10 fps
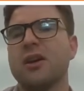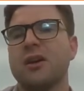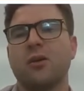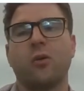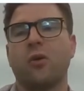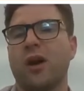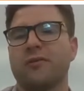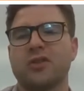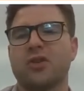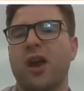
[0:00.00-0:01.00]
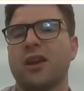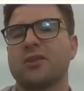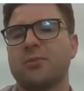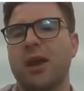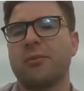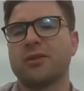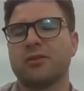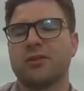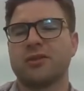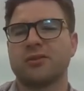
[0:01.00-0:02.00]
or have the training to be able to
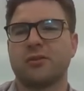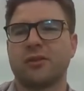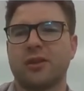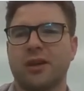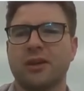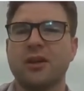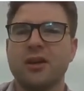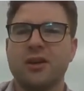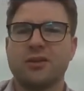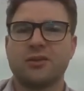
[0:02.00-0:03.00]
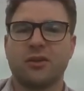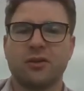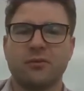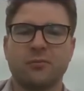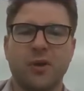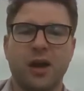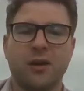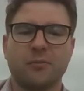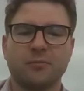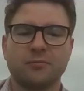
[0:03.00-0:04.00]
do this sort of thing. So
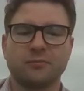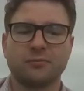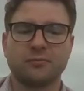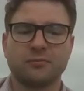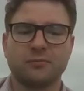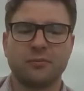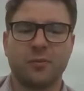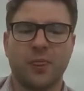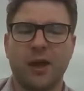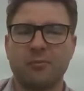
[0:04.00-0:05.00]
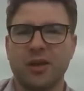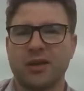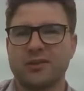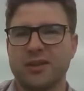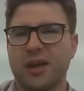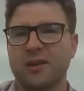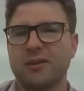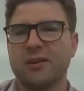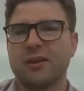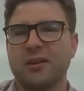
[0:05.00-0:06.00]
that being
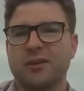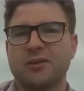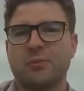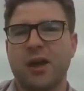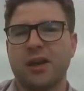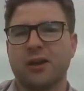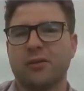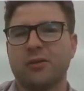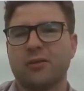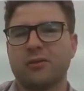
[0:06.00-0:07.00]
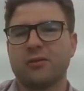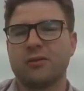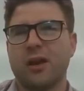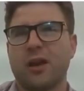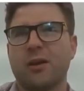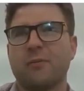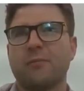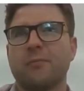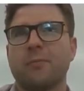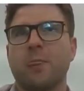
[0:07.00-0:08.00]
said, depending
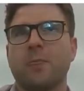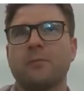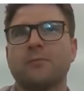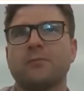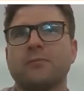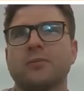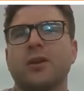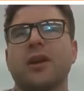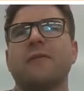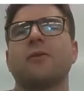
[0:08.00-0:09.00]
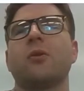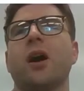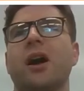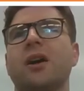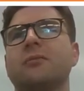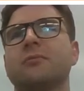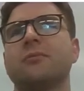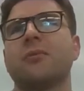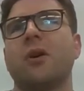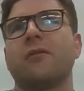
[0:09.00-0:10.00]
on, so if you are
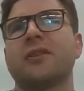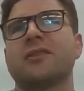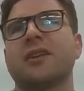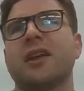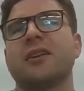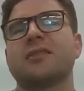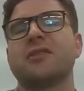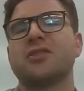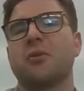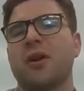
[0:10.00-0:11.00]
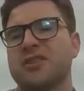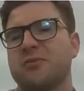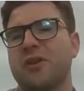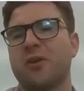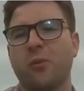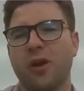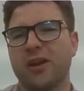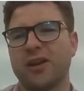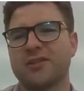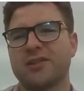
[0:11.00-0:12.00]
obviously in a situation where you're
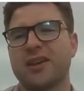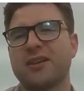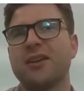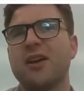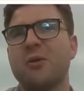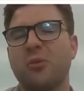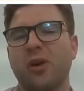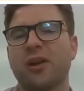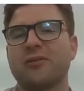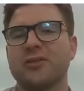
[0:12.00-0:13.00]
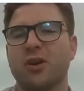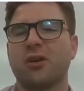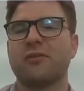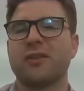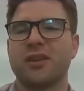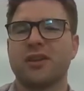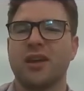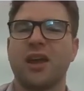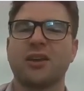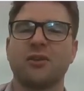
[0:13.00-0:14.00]
working as a product photographer, then
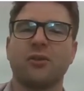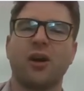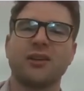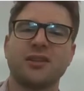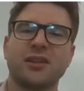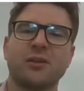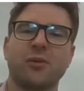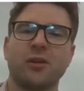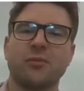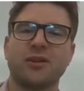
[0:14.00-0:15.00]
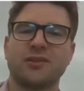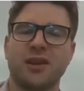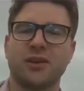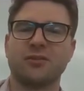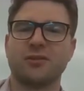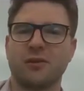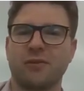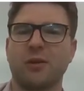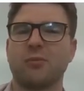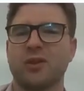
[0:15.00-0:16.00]
yeah, you ideally want to be setting
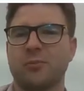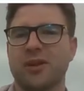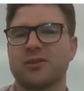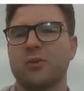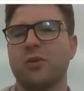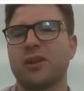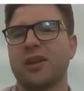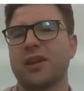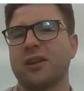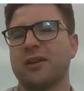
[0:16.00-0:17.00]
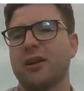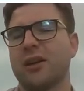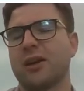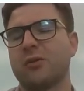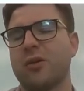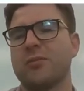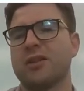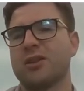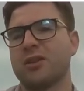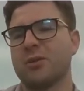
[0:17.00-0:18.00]
yourself up with the best quality and
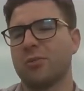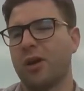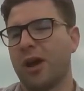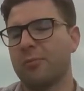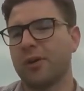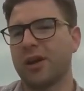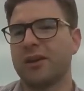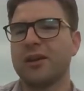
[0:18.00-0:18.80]
equipment that you can buy. But